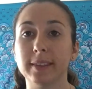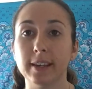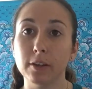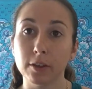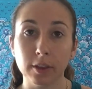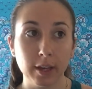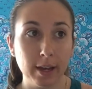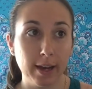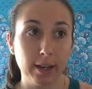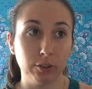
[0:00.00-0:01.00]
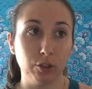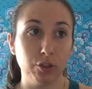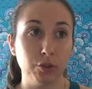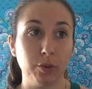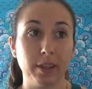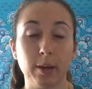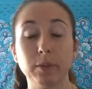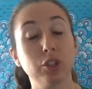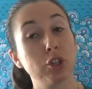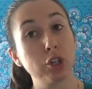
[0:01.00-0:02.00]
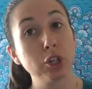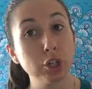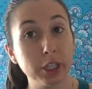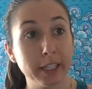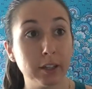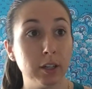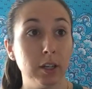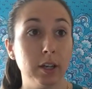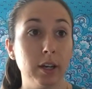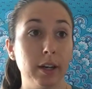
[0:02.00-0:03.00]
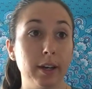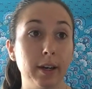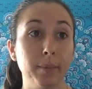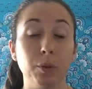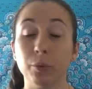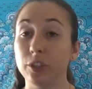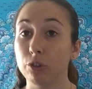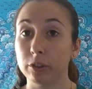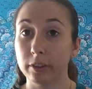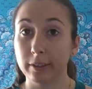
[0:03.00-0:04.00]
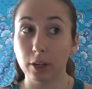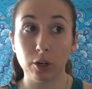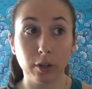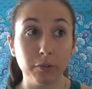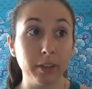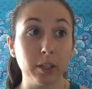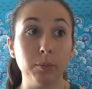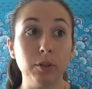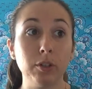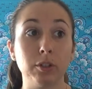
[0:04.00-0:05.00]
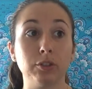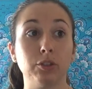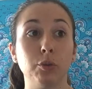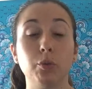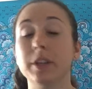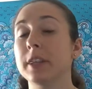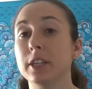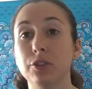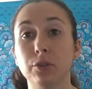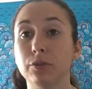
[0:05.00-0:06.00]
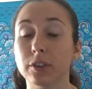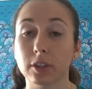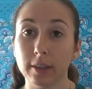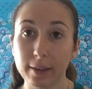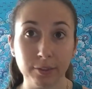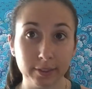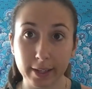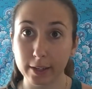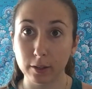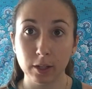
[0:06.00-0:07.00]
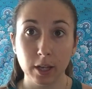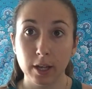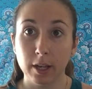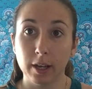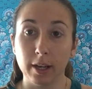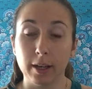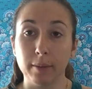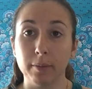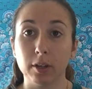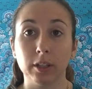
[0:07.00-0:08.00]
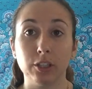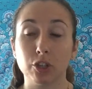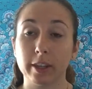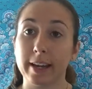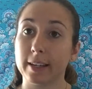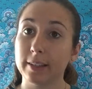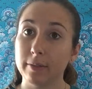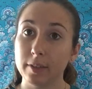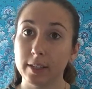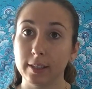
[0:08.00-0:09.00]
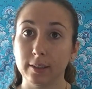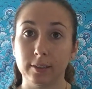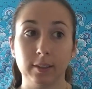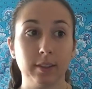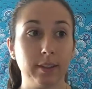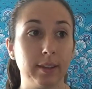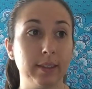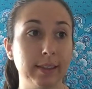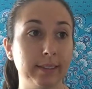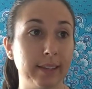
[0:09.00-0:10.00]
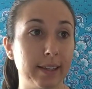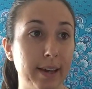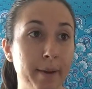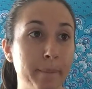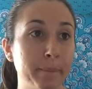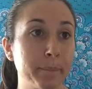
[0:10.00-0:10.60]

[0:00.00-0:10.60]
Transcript: health. Has to do with how much they're earning, the resources that are available, and also what they do for their lifestyle, their leisurely activities, things like that.